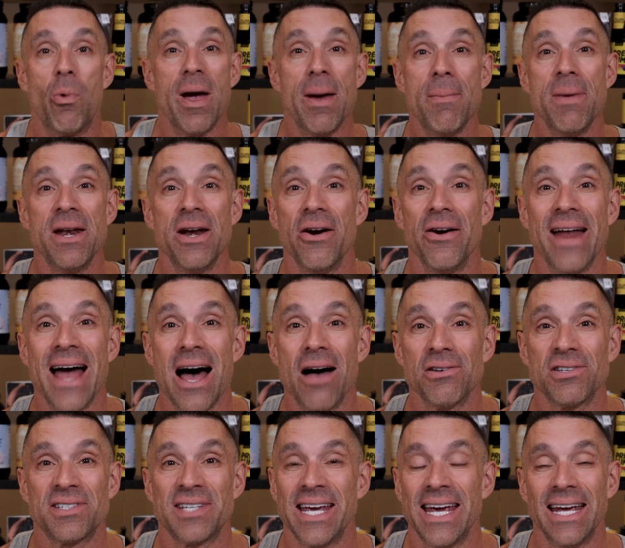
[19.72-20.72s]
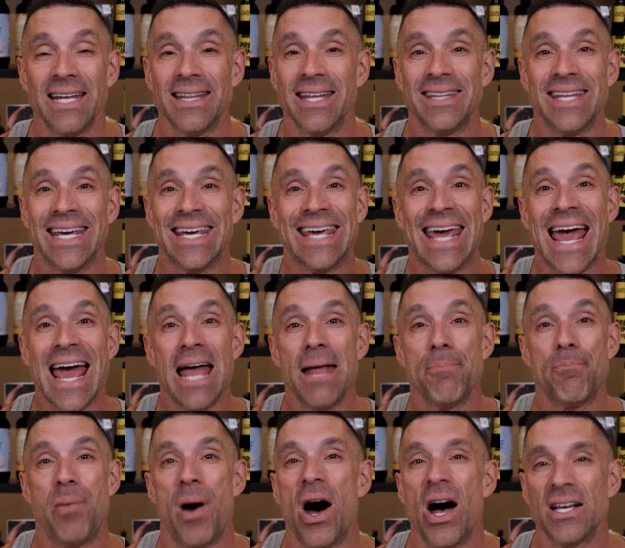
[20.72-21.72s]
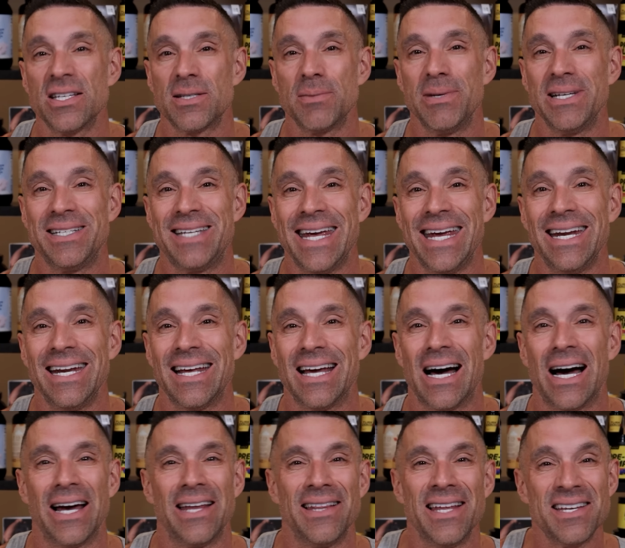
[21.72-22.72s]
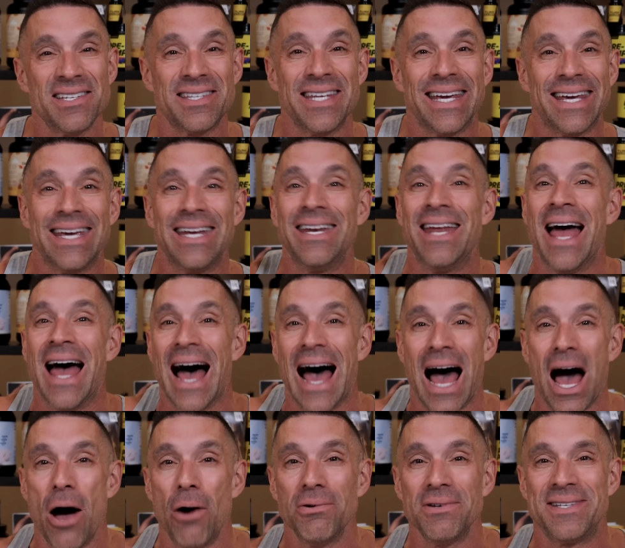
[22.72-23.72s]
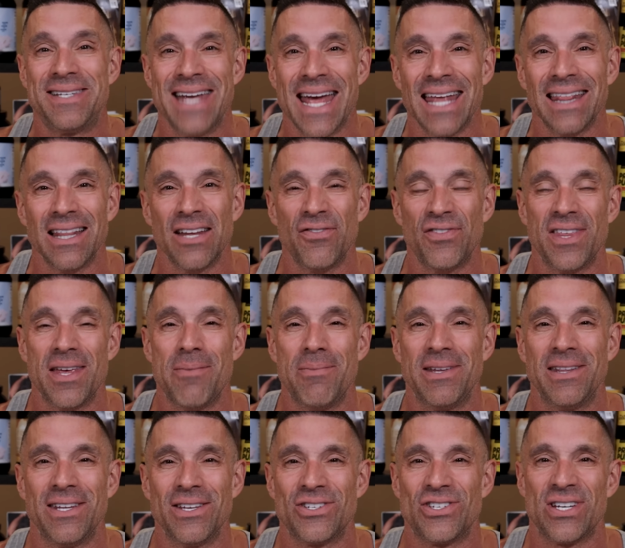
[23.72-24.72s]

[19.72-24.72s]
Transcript: Women are now saying that they can't possibly date a guy unless they can out deadlift them in the